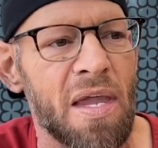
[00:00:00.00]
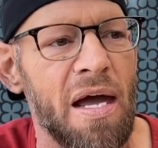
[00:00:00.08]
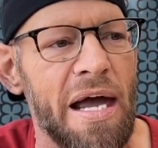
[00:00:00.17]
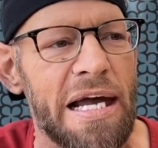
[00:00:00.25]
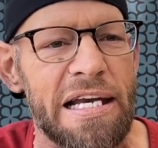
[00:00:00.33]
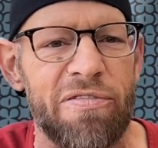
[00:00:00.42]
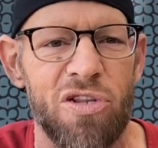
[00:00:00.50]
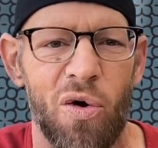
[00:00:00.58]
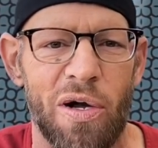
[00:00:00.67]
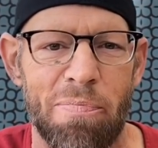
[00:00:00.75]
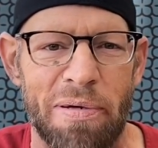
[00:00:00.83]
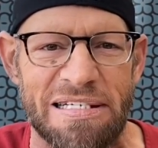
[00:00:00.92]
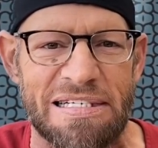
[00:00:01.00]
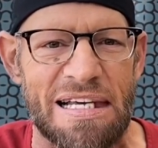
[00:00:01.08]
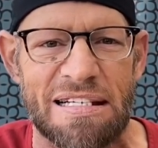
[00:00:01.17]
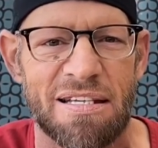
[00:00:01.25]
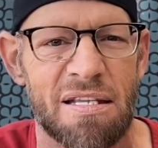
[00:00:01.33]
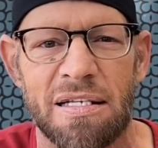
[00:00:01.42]
And even though he'd been
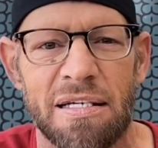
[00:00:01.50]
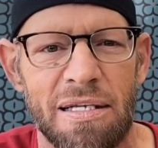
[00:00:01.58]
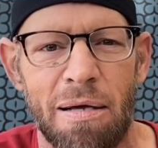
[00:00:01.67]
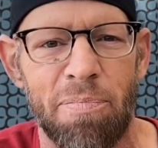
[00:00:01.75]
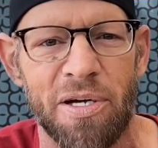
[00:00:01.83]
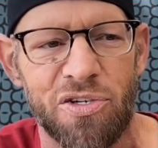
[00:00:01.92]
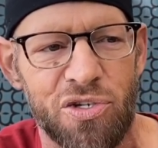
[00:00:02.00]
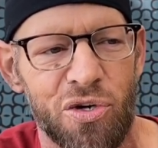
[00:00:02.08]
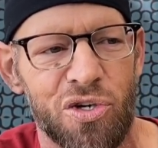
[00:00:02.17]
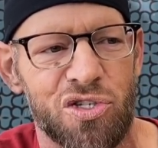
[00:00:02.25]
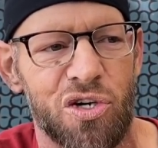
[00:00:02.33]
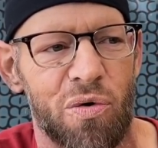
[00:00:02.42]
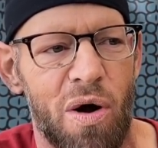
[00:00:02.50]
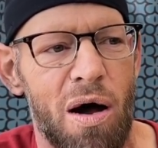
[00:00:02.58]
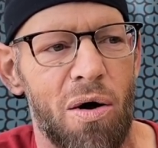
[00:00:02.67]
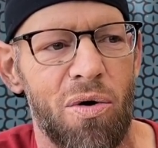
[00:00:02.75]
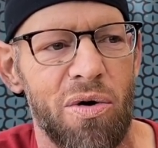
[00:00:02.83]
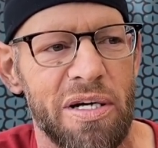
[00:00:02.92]
sixth at the Olympia 2 years in a
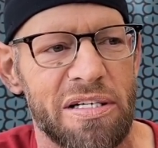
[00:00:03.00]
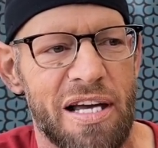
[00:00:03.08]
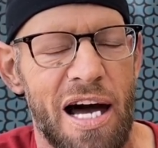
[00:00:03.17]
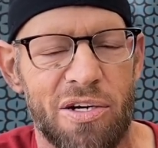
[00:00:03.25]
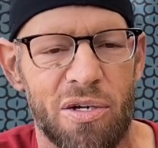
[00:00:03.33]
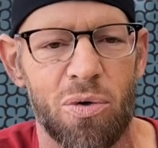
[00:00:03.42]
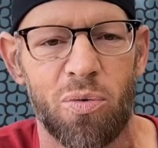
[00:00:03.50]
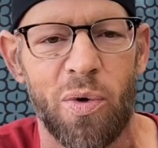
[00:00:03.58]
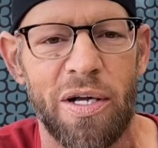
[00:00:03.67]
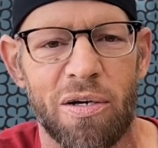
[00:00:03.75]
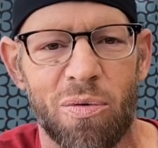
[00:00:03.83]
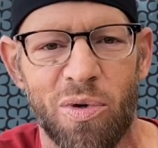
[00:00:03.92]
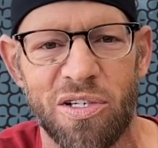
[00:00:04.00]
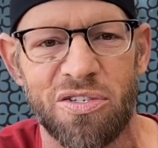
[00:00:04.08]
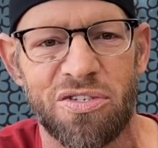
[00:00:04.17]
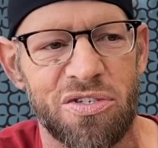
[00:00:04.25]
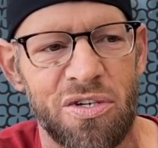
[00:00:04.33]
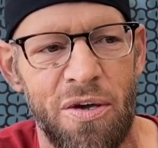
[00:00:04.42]
row, his contract with Weider
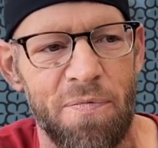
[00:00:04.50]
was,